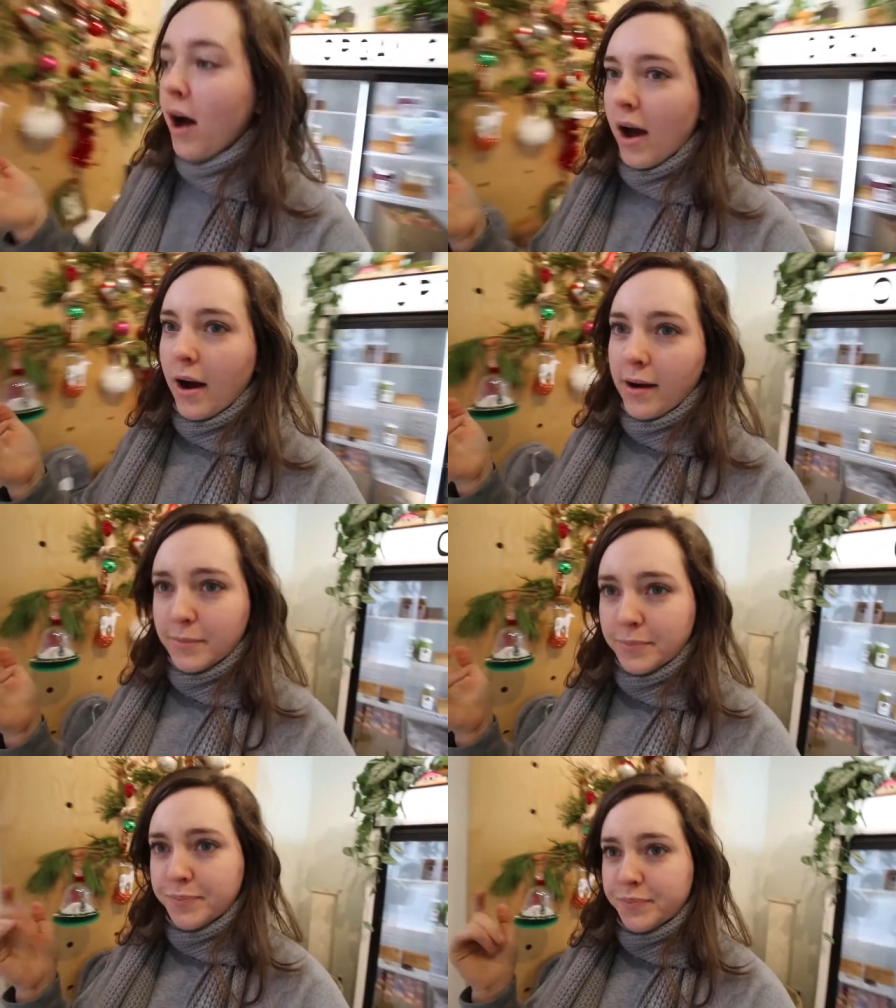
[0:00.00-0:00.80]

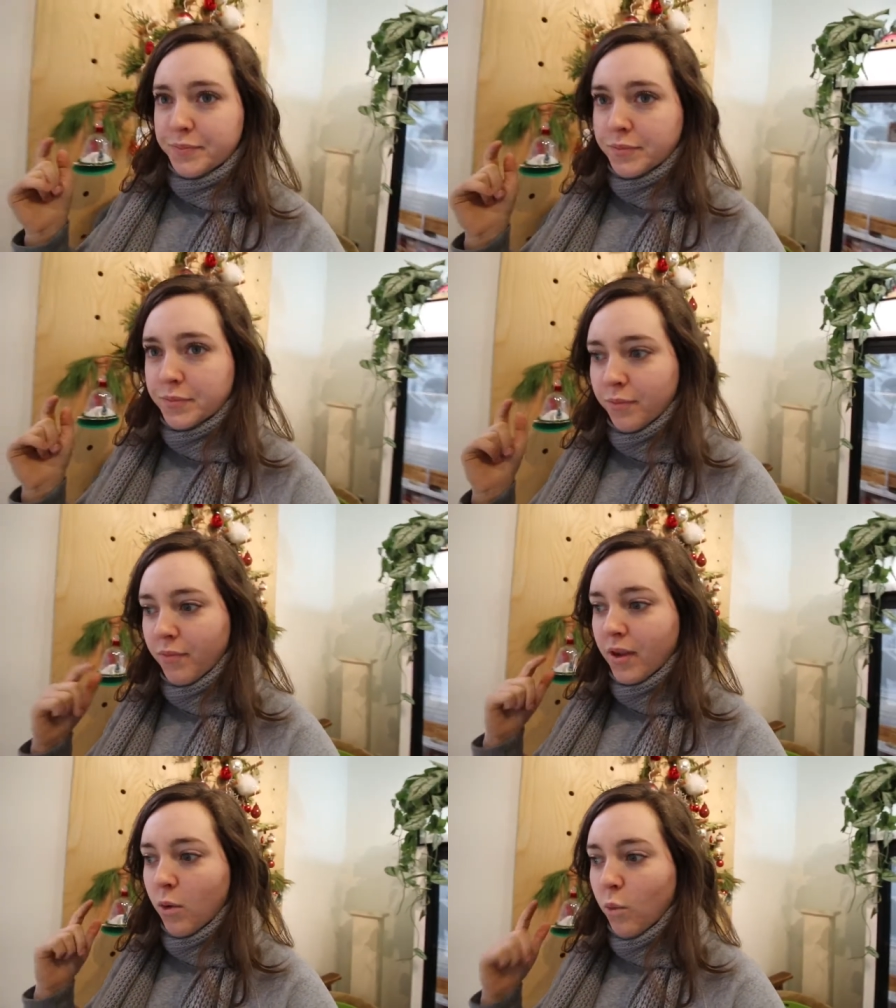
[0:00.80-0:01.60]
Um,
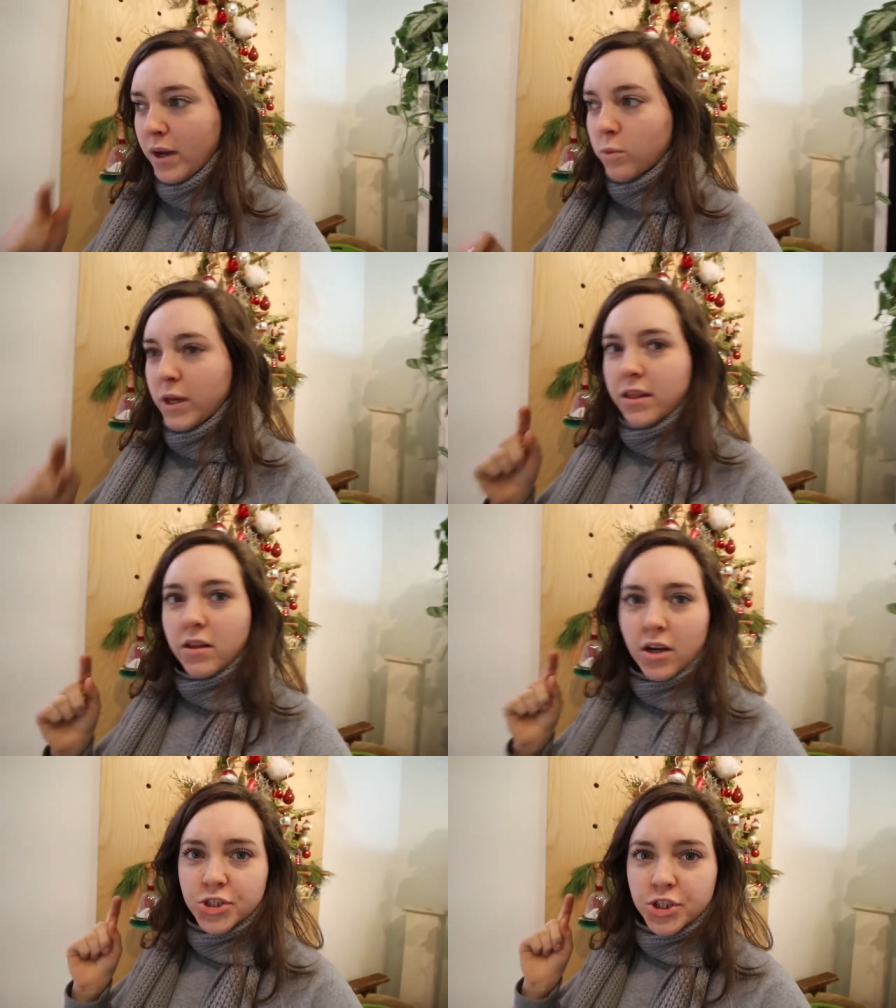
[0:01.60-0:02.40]
when we
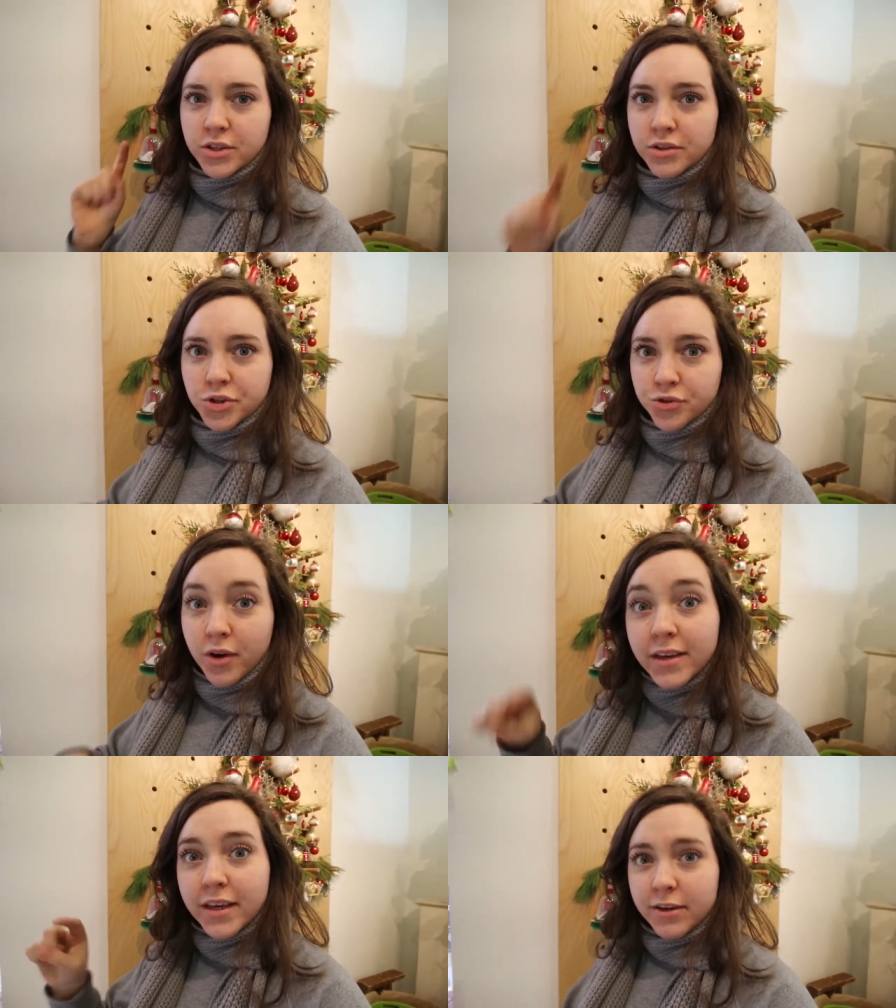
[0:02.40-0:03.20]
launched the
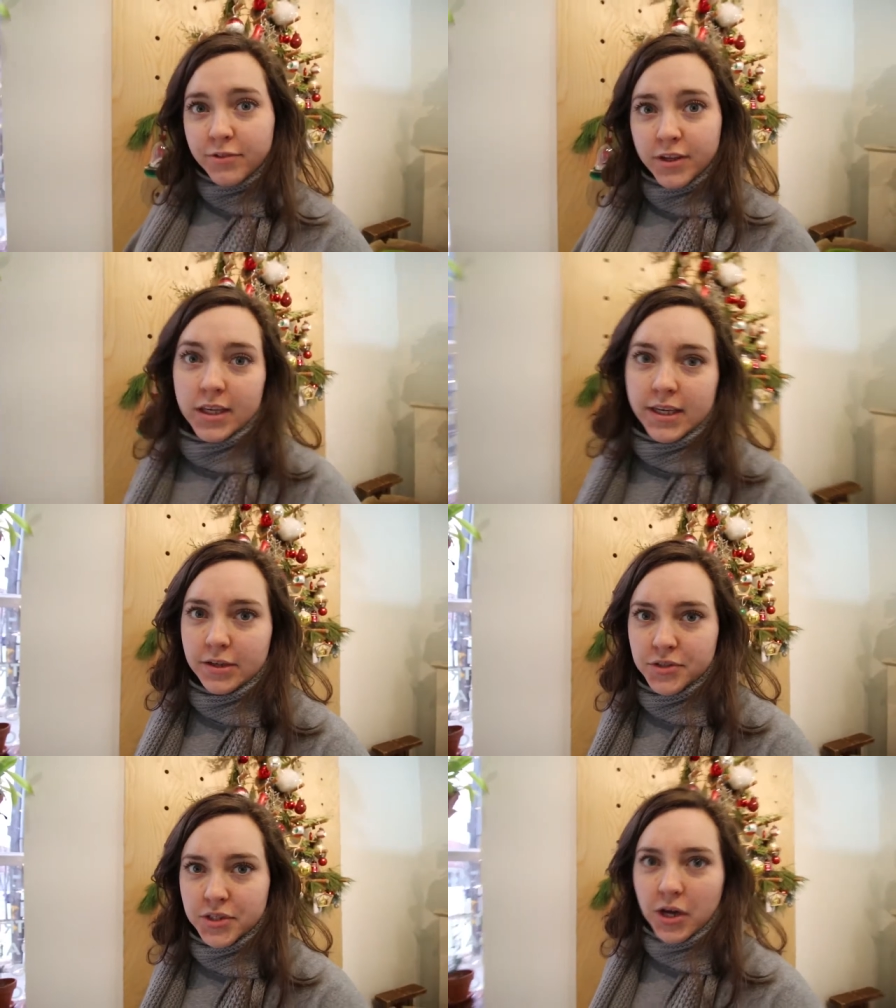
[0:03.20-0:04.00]
truck in Findlay
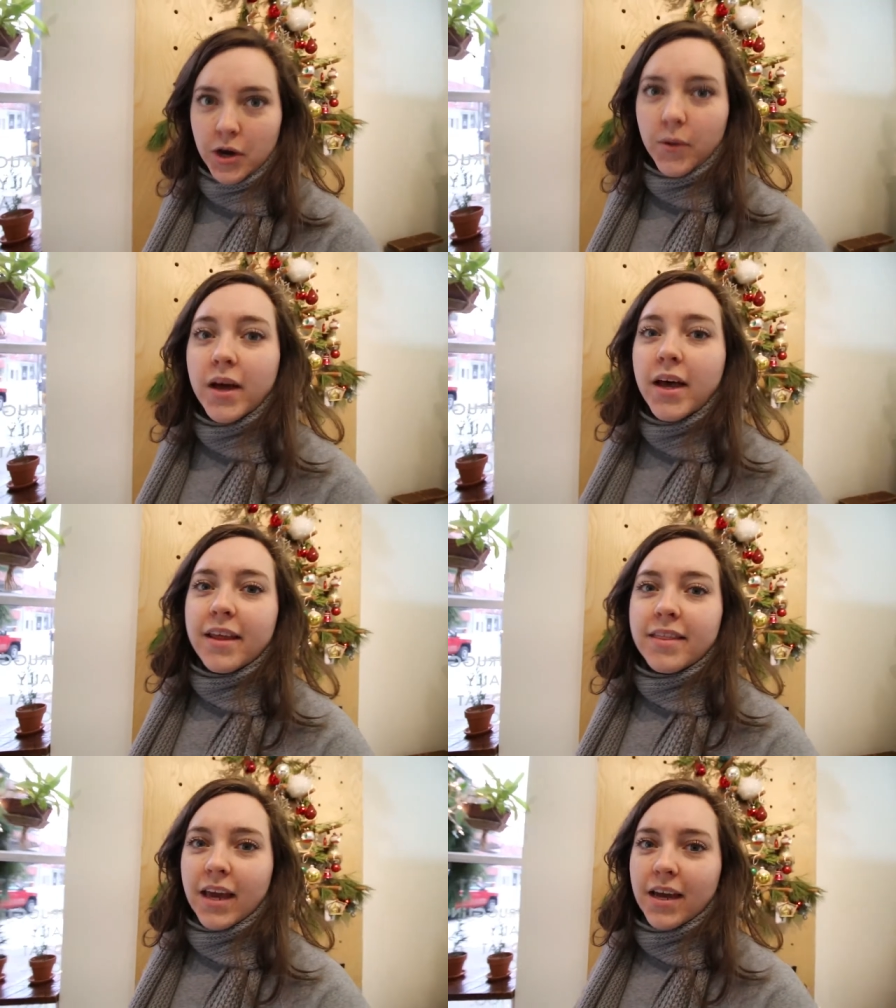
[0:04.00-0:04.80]
years ago,
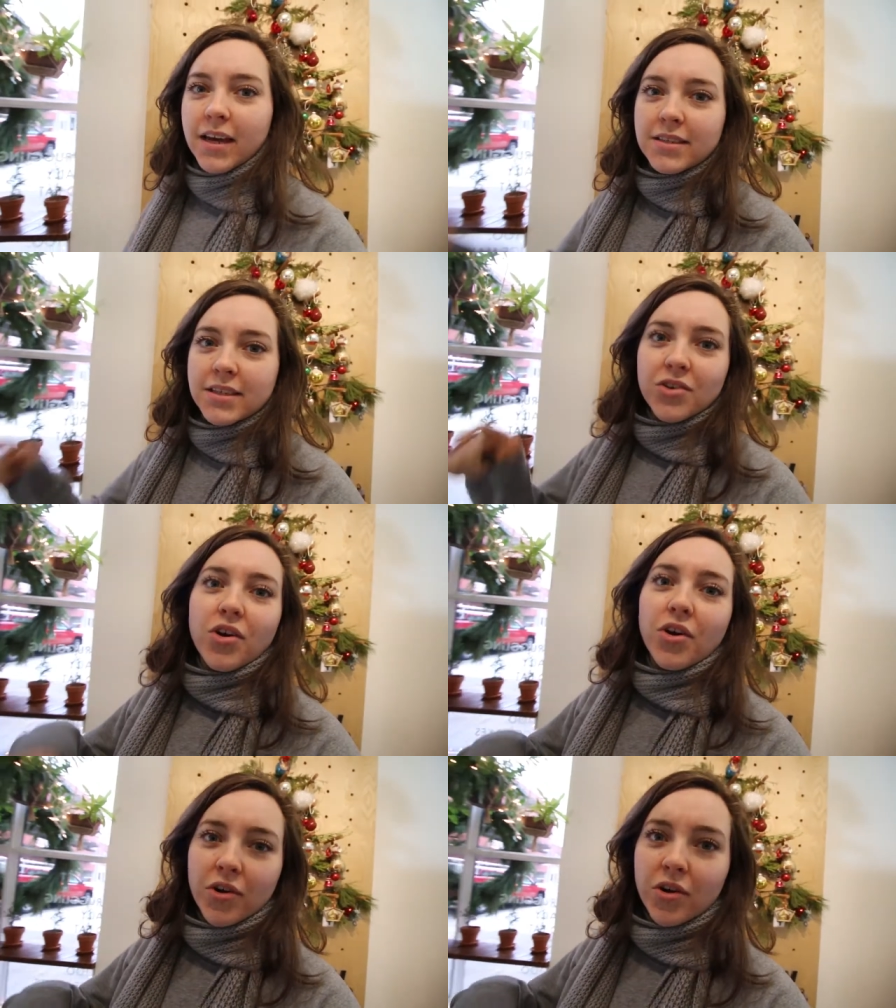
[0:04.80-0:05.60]
they did an
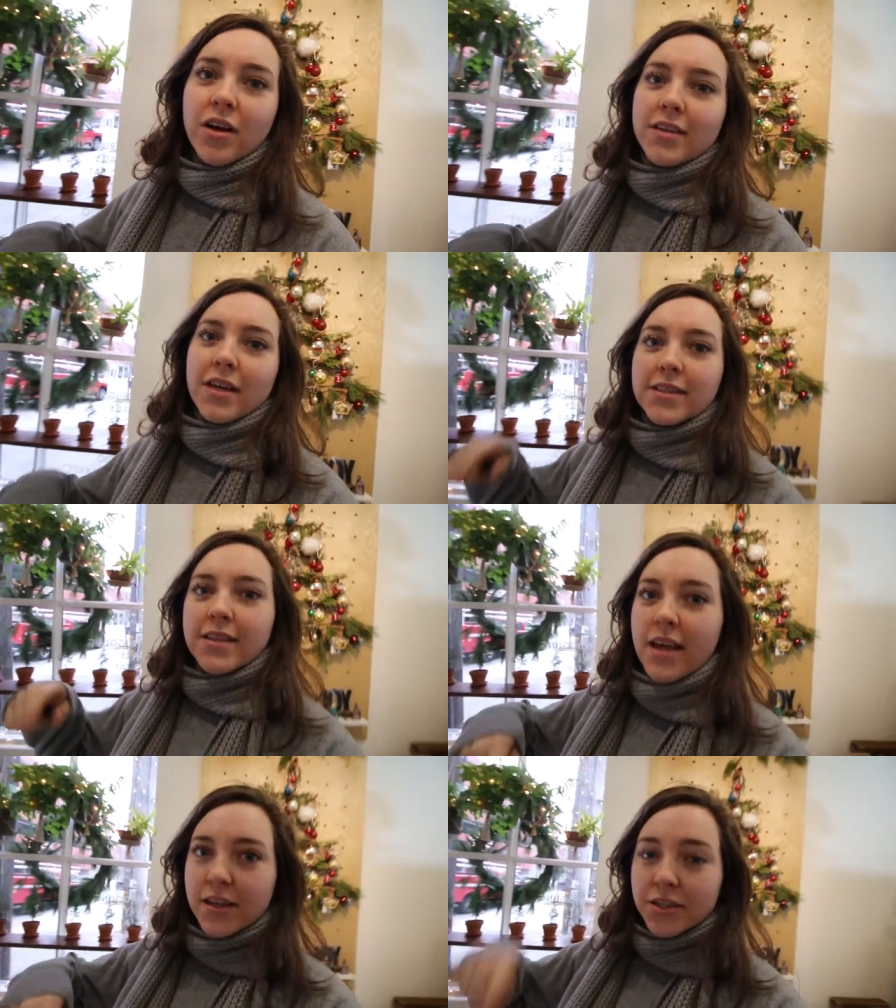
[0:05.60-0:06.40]
article on us
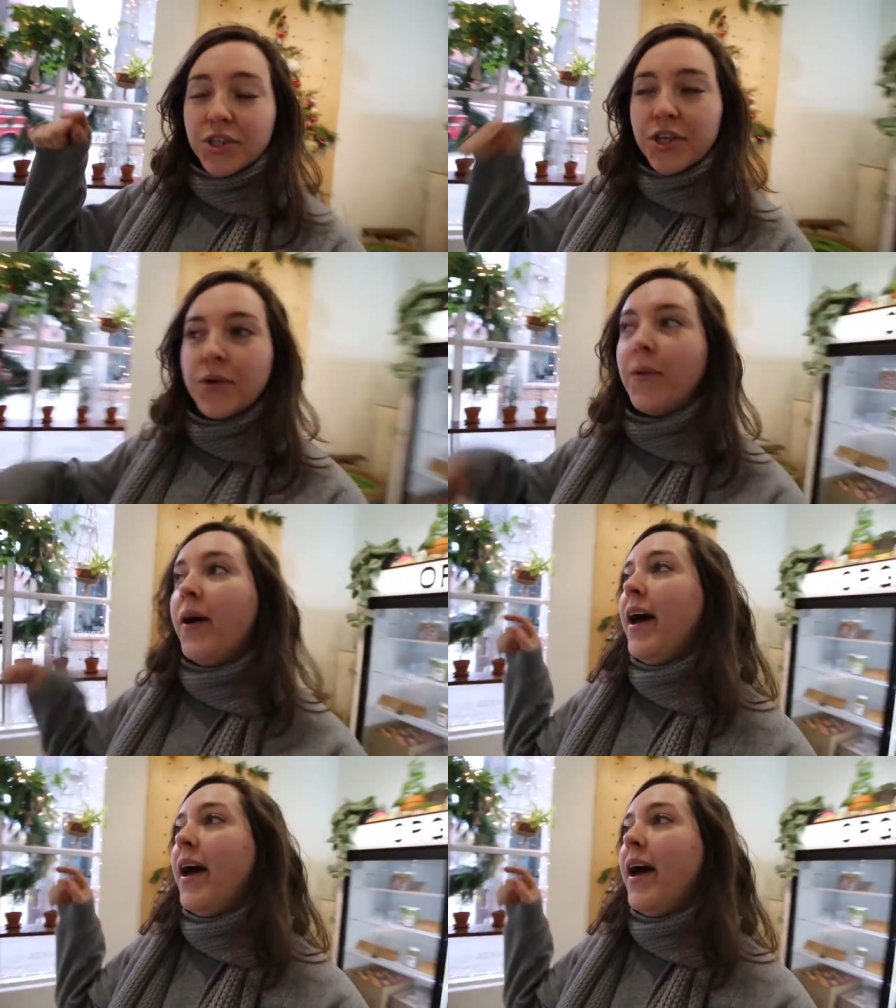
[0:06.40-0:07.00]
then too,